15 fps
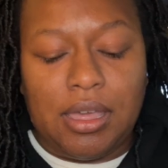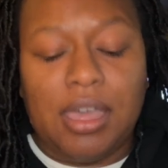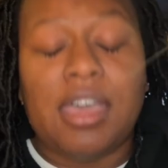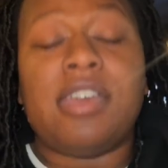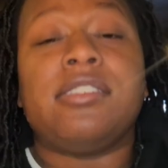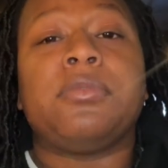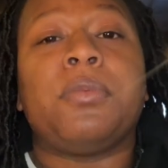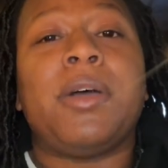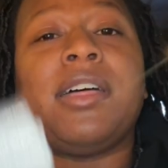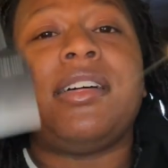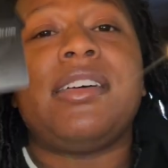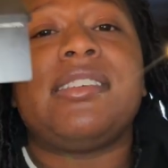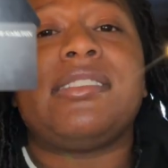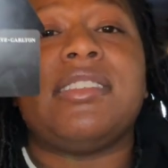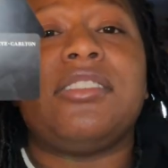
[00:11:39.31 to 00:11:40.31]
as well
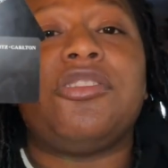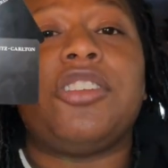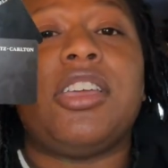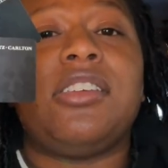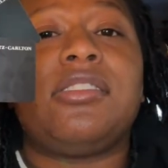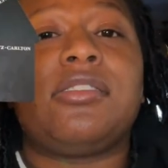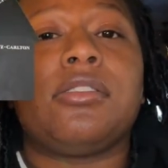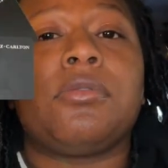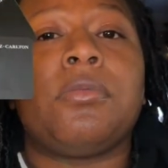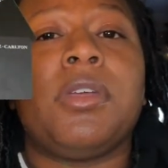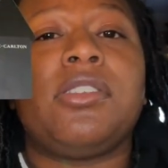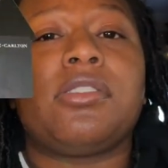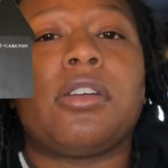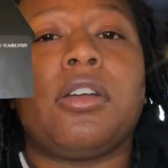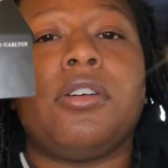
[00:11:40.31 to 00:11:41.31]
as the Chase
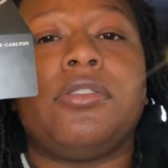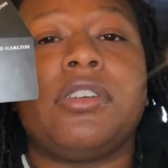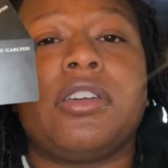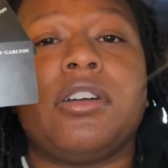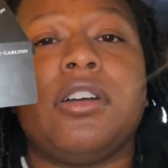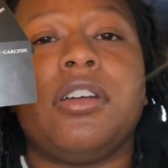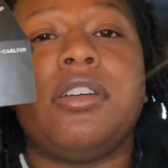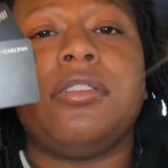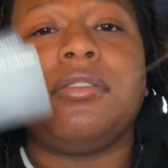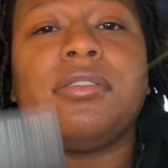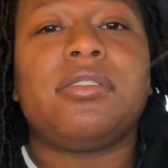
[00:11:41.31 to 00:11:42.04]
Ritz-Carlton card.